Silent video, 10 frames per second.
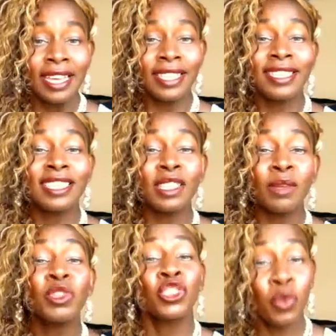This is the
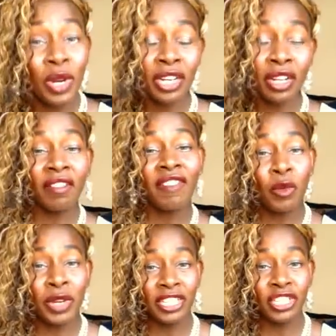most critical
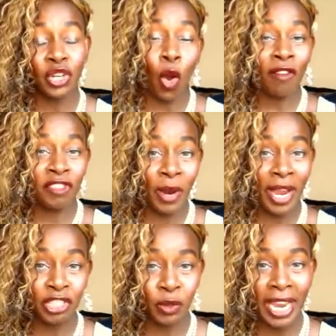foundation of your
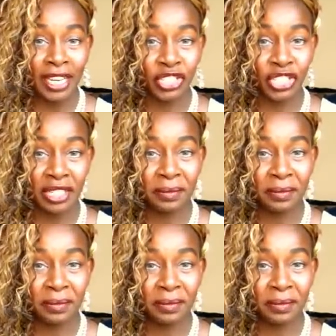education.